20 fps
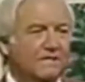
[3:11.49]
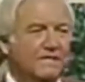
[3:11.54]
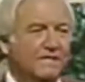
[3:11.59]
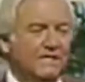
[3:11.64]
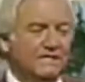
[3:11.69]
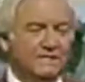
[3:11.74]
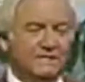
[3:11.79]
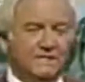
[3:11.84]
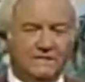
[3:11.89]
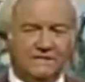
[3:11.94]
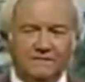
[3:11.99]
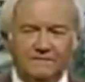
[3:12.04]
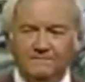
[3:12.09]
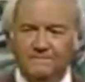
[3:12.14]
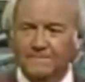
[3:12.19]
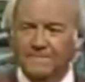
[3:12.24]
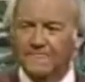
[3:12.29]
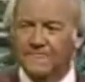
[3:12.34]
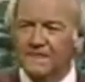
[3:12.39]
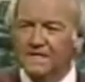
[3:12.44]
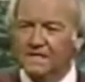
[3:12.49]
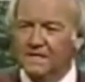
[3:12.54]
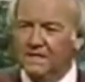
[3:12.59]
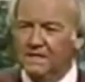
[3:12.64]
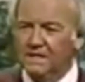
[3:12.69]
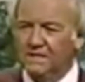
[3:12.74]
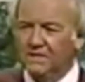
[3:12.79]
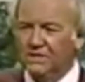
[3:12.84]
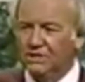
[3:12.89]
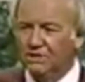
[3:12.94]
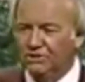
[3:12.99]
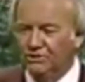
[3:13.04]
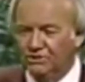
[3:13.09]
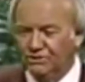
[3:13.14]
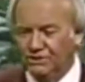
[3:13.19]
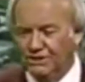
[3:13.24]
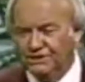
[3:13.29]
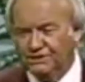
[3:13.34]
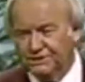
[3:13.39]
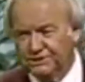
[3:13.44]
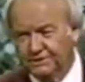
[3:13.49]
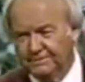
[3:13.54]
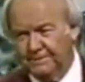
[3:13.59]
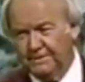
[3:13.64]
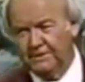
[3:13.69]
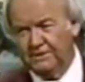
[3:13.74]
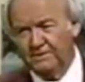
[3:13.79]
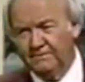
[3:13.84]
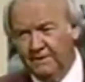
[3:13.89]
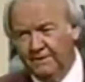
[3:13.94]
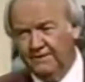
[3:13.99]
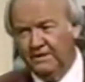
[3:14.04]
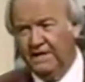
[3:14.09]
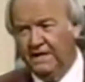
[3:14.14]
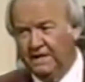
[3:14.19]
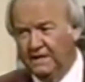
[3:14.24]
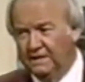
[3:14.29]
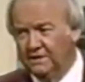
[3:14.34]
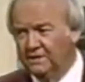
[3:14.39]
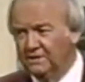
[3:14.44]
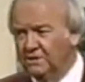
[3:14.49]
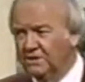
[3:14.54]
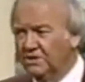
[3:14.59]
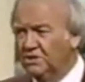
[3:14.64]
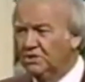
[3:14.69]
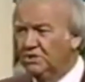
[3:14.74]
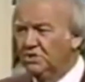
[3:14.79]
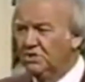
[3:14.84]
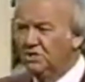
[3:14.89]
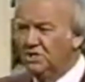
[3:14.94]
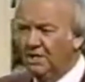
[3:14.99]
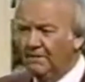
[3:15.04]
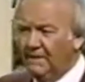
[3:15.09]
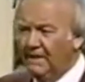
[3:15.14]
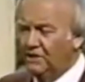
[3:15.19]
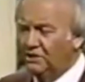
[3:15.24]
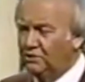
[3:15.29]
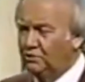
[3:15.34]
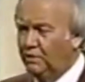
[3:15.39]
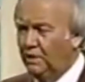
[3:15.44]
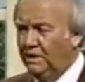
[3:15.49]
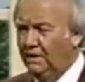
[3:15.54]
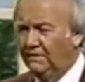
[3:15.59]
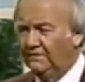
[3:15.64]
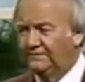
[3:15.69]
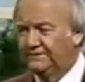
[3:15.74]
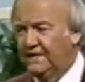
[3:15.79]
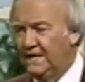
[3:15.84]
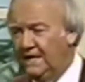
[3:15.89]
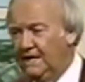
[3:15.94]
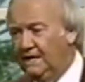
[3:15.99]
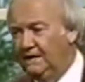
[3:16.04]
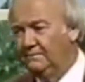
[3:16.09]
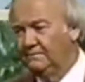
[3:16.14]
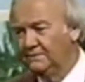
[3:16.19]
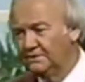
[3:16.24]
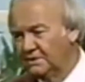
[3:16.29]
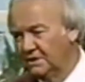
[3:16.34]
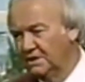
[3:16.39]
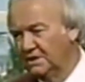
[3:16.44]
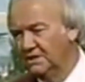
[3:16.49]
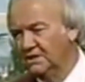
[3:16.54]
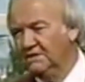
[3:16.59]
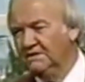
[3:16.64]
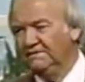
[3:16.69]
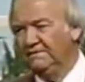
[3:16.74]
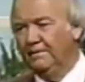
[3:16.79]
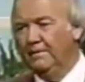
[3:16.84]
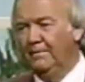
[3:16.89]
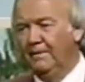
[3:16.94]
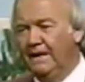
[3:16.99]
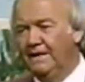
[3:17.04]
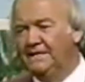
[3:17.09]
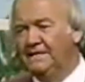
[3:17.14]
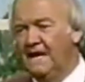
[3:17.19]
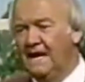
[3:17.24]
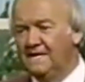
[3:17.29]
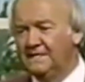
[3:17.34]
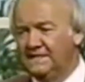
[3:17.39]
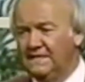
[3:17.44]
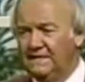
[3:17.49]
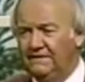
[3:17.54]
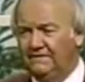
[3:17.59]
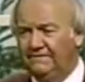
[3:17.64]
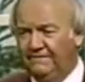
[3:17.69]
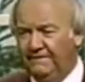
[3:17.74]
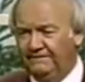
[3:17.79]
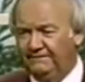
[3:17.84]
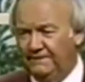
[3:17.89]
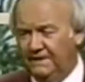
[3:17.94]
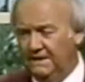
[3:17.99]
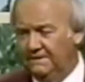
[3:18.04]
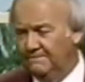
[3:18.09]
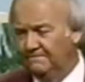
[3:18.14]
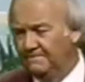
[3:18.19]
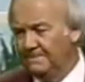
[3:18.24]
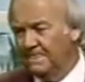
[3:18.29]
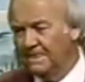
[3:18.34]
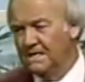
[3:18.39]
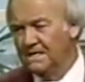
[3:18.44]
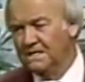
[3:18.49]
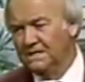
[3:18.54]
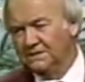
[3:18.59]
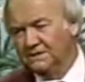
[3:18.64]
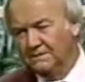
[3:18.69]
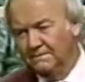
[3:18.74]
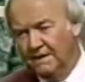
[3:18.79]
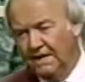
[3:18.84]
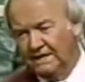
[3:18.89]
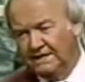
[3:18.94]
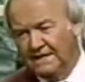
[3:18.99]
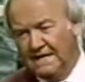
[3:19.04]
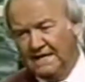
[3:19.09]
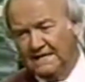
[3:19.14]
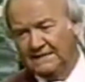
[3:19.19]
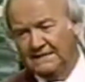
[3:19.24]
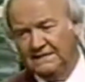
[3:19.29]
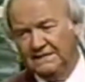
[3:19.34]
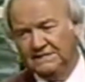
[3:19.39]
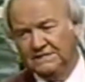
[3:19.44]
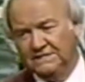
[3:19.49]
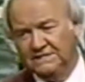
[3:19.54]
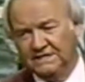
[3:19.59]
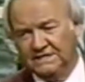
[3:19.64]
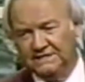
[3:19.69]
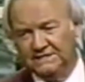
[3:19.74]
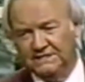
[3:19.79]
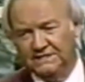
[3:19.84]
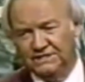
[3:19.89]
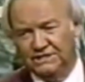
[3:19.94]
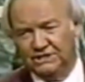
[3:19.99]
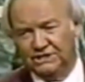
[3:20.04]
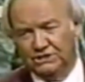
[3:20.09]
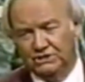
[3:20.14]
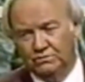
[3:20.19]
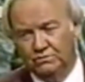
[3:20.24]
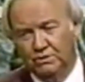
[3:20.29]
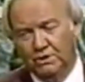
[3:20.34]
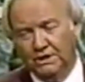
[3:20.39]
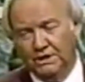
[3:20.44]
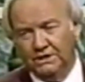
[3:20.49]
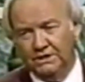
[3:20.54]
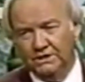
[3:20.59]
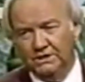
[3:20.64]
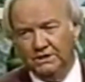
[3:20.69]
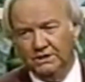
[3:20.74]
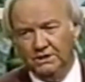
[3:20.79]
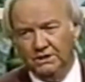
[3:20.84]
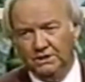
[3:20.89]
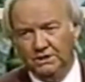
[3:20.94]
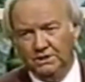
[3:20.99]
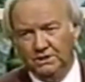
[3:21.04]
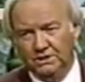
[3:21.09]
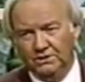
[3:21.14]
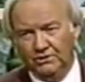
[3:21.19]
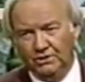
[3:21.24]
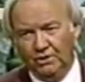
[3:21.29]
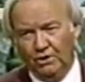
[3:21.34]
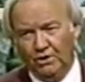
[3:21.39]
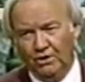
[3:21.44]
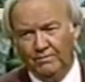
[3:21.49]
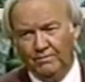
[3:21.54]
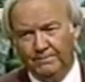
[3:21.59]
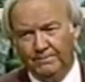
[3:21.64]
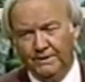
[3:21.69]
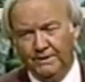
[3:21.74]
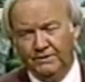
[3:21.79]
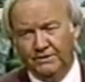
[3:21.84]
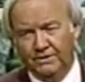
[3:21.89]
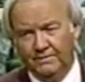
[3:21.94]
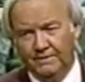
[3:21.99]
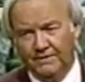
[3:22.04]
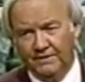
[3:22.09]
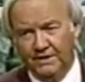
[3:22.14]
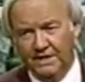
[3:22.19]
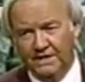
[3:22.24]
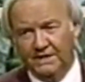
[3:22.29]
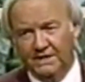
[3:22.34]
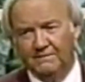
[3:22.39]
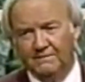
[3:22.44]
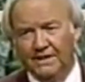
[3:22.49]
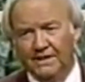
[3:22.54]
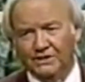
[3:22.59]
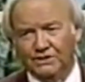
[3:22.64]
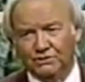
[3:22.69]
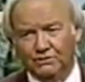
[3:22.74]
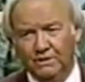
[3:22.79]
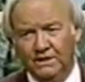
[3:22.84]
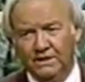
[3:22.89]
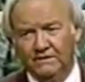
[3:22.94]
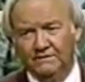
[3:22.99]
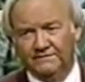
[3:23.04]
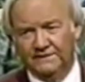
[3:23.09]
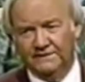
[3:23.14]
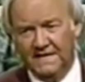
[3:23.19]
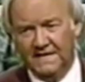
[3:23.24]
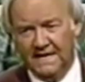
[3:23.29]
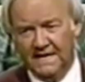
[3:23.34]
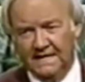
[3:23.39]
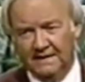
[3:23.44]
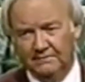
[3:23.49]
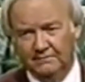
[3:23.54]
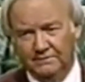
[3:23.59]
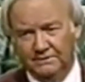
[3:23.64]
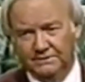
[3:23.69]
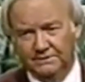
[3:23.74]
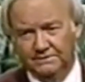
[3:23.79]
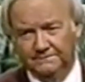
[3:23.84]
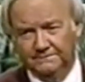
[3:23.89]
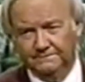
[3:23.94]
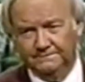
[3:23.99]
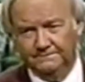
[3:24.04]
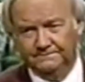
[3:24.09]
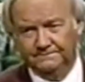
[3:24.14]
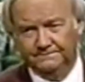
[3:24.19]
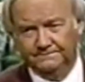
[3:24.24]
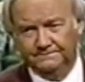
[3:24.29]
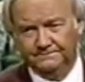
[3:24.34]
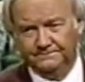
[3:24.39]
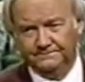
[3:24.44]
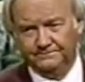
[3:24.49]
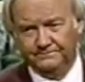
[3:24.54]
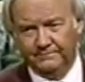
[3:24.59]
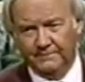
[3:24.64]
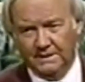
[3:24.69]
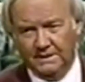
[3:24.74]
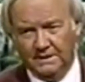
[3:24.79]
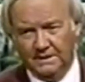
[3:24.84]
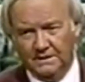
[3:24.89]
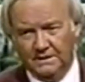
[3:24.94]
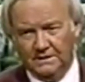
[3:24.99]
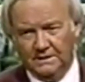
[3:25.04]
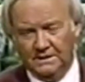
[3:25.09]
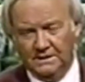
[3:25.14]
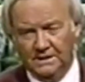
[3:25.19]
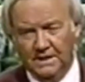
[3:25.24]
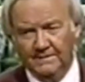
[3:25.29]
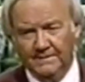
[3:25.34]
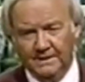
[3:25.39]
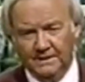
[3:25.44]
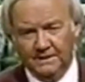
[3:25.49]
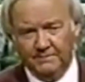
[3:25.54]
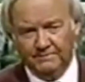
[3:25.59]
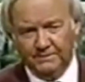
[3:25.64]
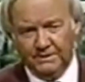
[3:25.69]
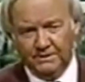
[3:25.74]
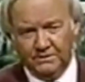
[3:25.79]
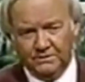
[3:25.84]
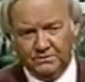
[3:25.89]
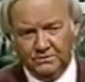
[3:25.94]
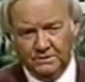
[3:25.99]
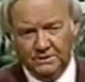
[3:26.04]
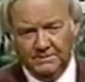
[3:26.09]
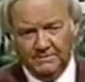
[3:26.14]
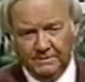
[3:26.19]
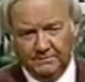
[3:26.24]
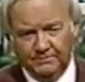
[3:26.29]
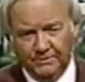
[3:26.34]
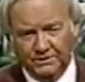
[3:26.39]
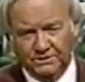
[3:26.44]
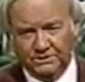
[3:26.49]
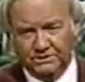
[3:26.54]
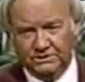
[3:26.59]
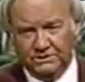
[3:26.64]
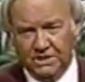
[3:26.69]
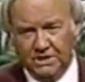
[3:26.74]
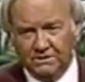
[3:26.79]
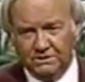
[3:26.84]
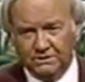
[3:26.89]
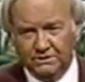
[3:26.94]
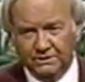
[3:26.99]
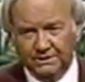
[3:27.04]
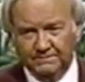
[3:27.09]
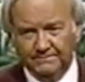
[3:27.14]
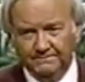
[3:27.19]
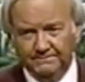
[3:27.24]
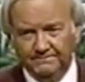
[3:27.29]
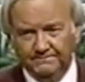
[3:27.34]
He said, Jesus appeared to Brother Hagin about 12 times from about 1950 to about 1960, 61. The Lord appeared to Brother Hagin about 12 times. I mean, appeared to him in person, talked to him.